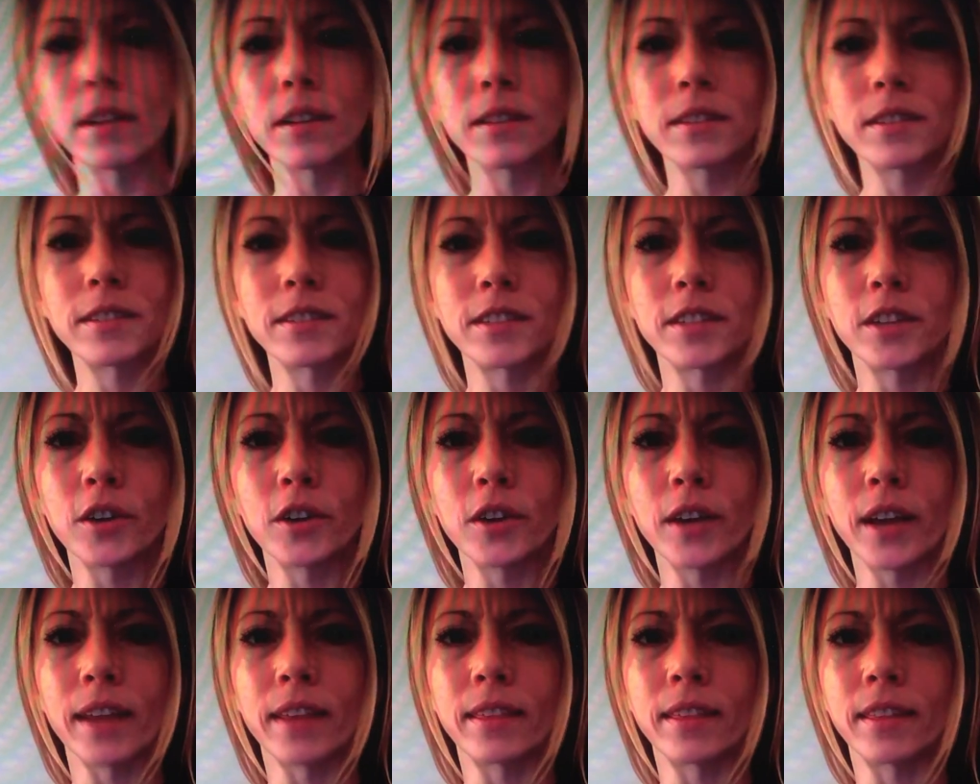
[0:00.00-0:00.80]

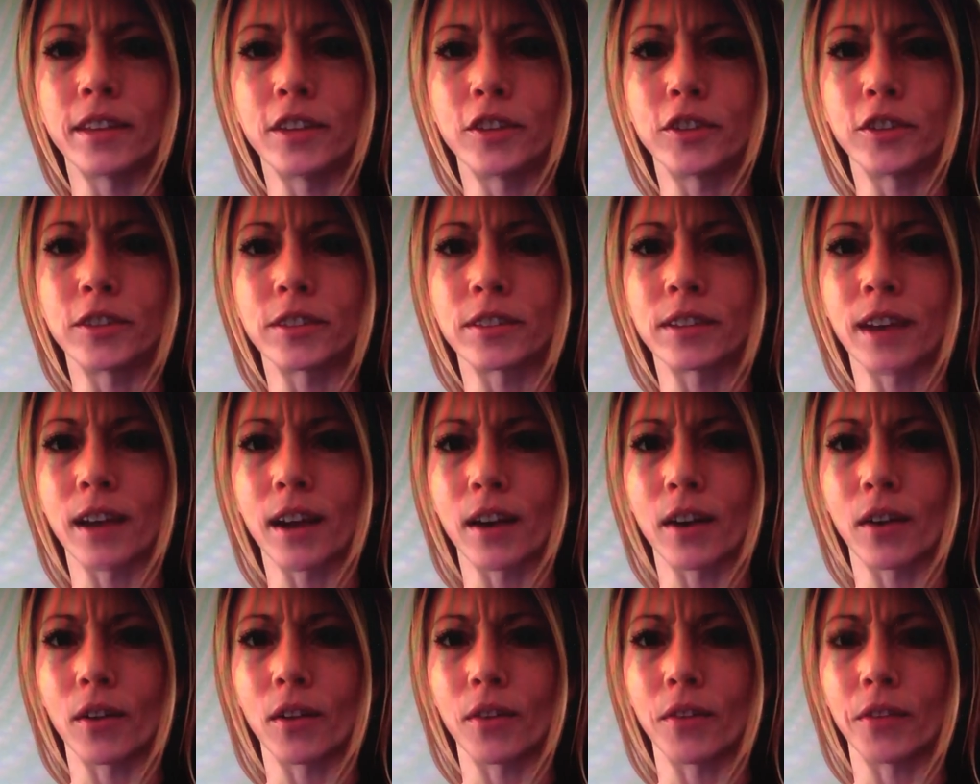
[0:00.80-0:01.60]
Siri, I think just got
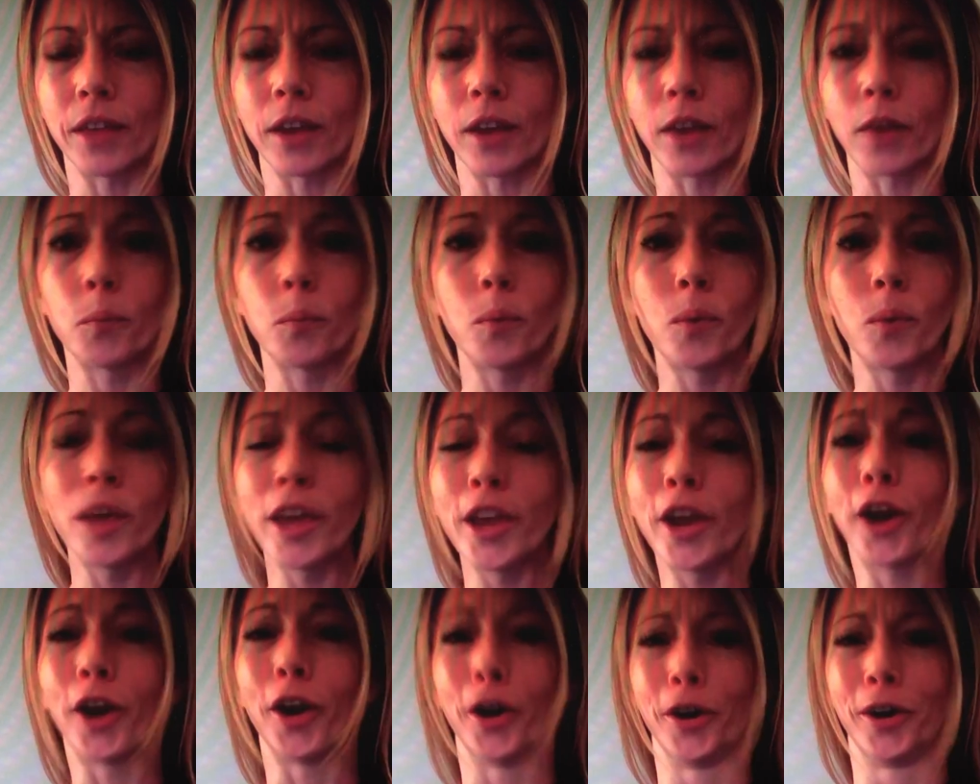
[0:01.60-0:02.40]
all of that
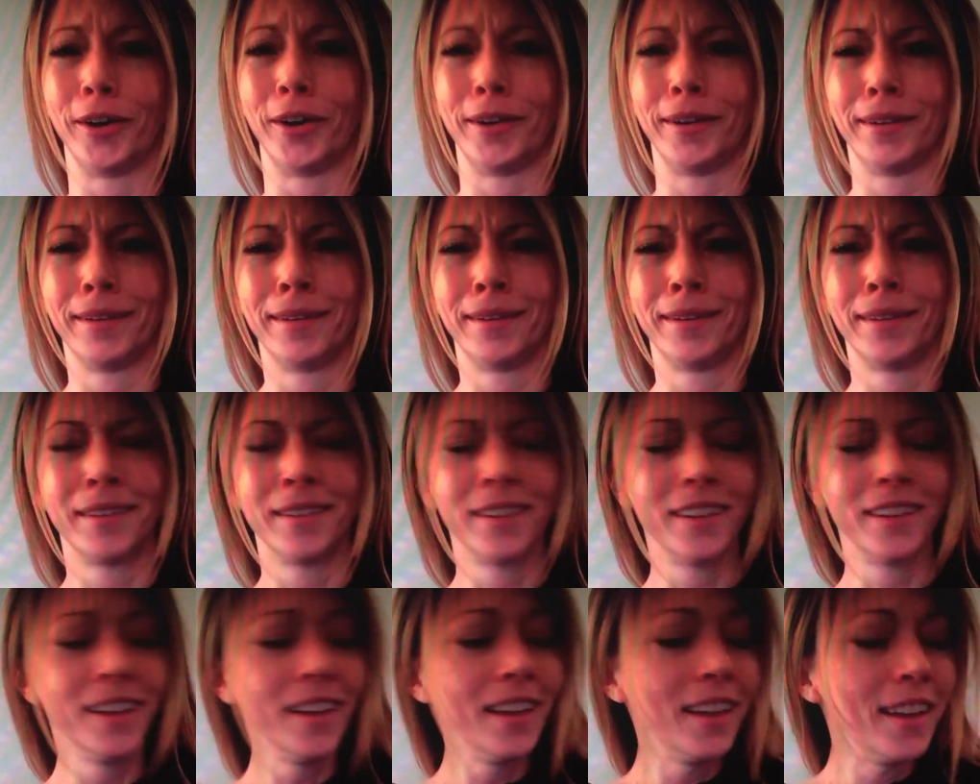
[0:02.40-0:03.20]
here.
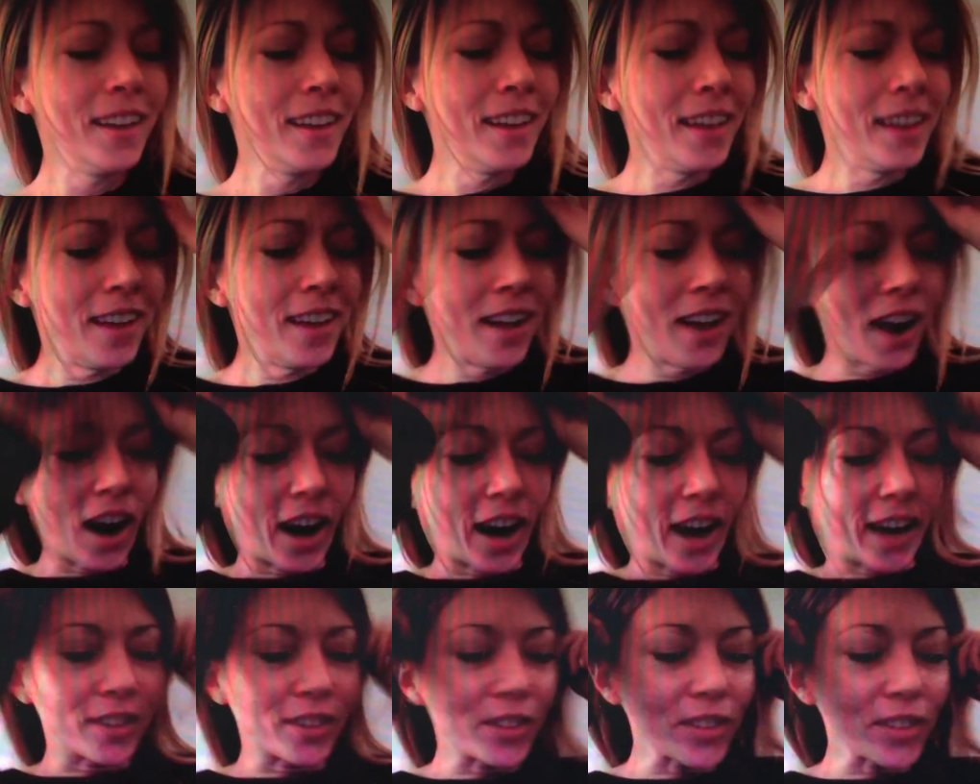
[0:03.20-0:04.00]
All
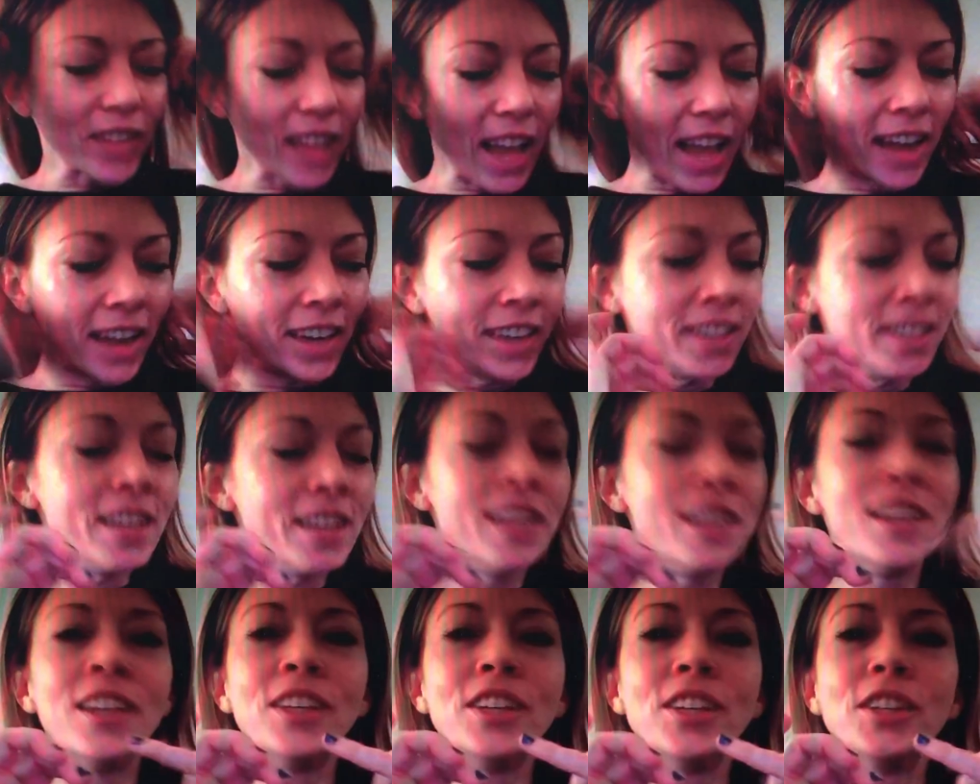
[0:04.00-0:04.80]
right, so then
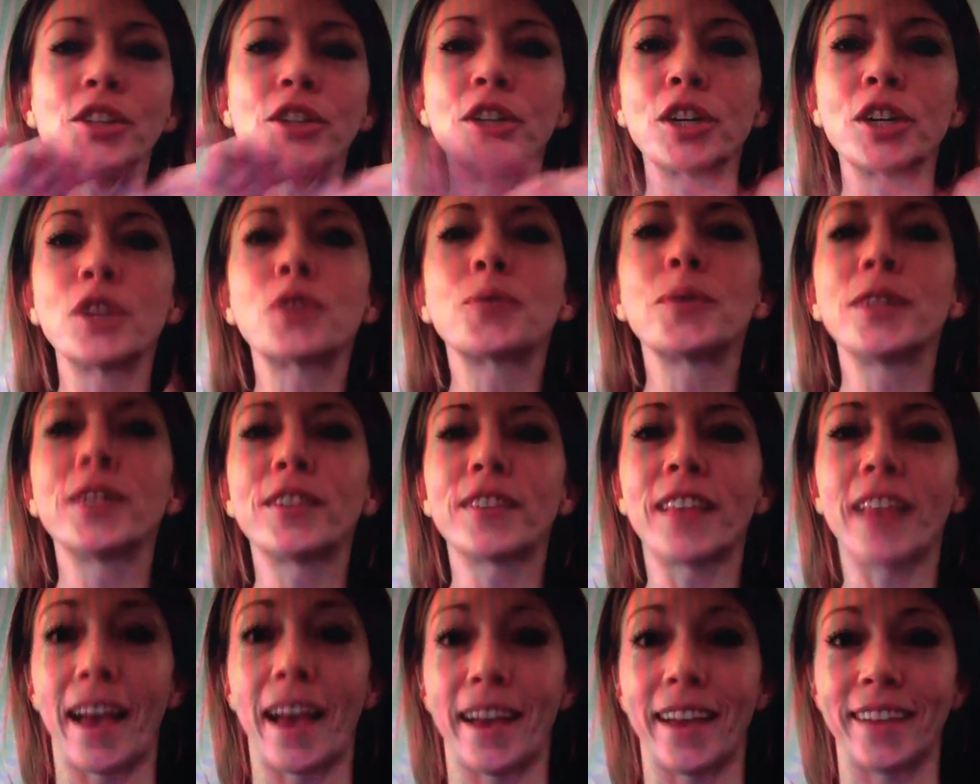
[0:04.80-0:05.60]
you're going to switch
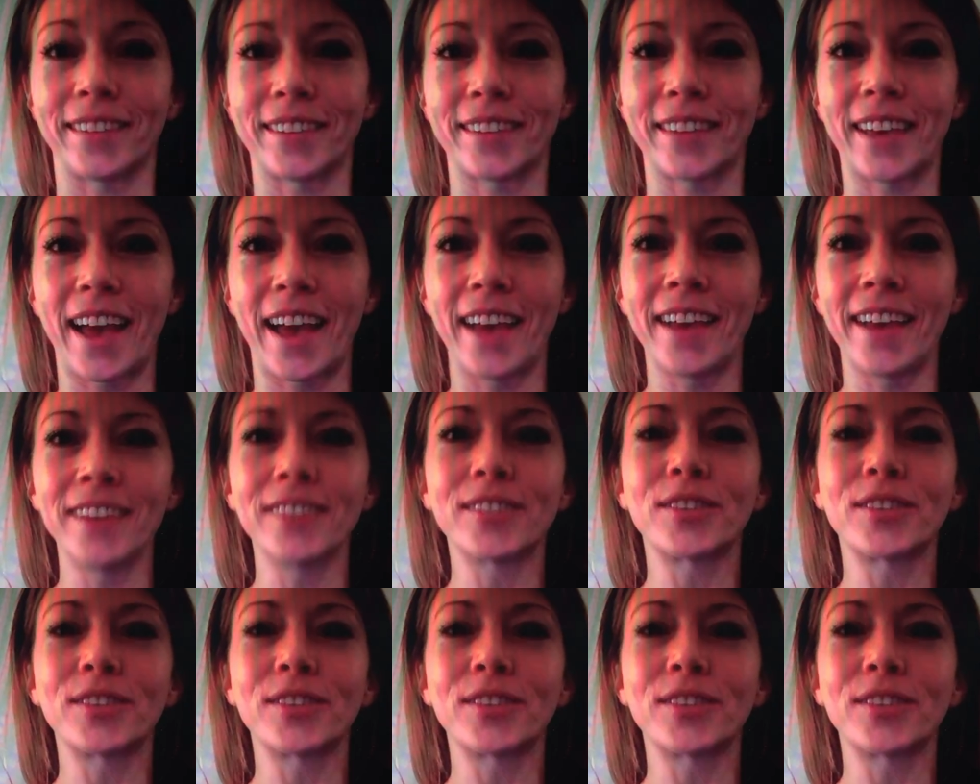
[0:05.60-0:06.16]
legs, okay?